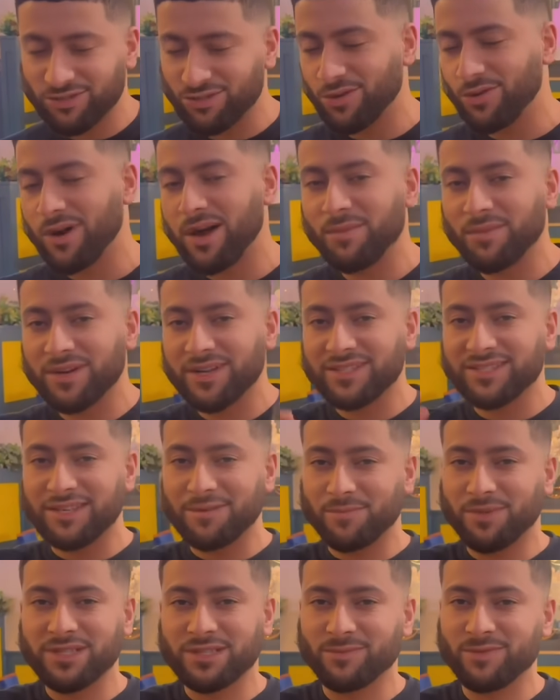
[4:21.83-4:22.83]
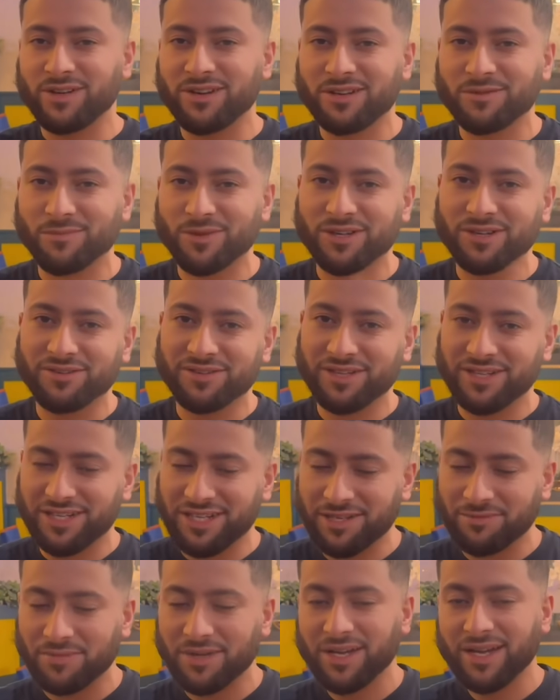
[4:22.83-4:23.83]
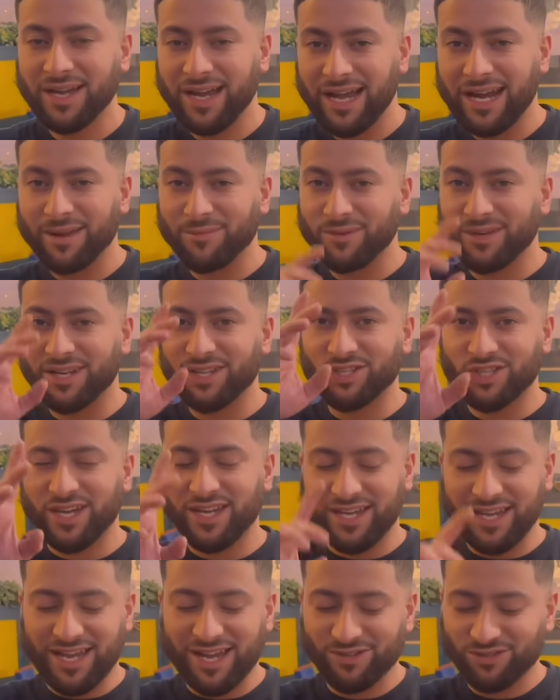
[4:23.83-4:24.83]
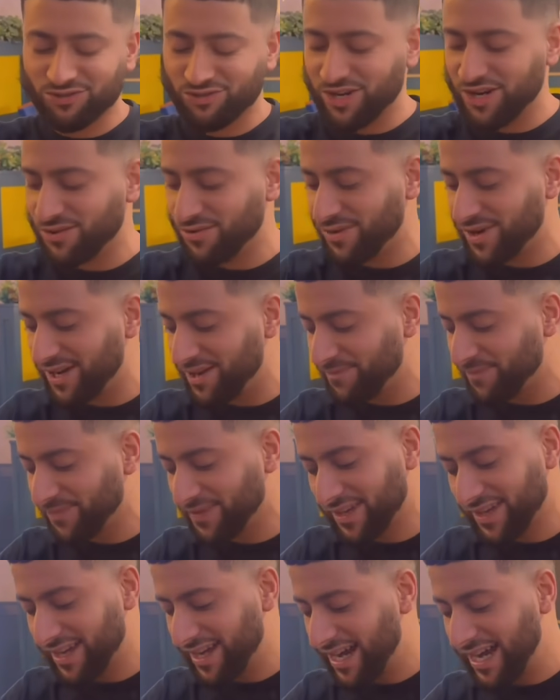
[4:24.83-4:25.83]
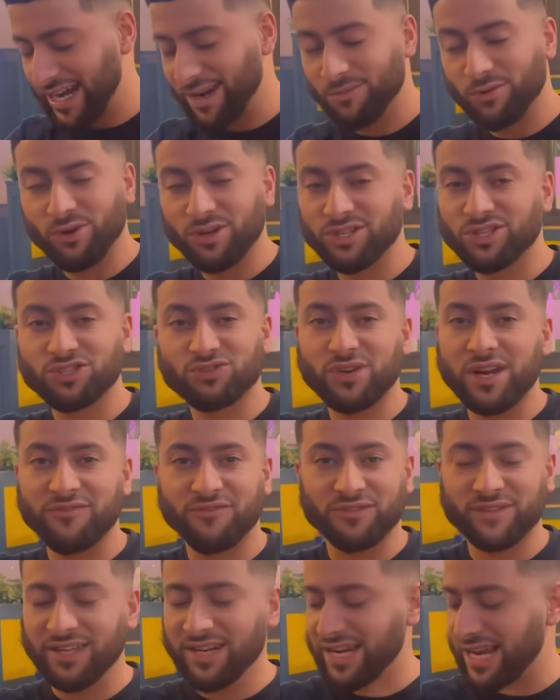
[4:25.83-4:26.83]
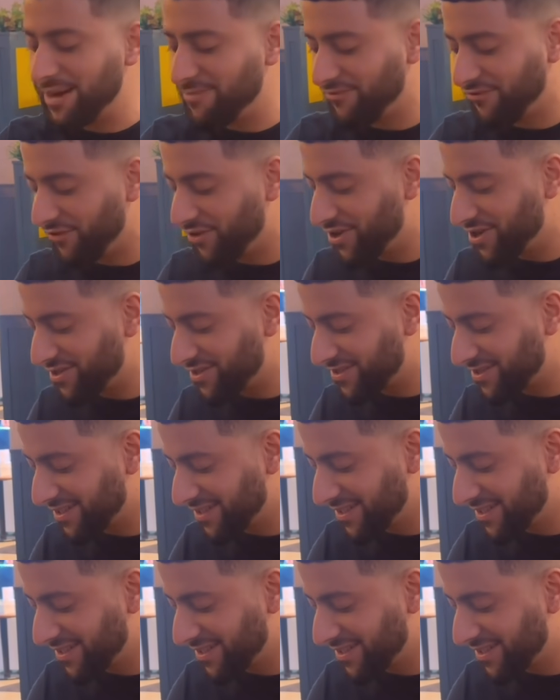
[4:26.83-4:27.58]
So I'm gonna say Bismillah Rahman Rahim, and I'm gonna check it out straight away. And I'm going straight for the lamb first,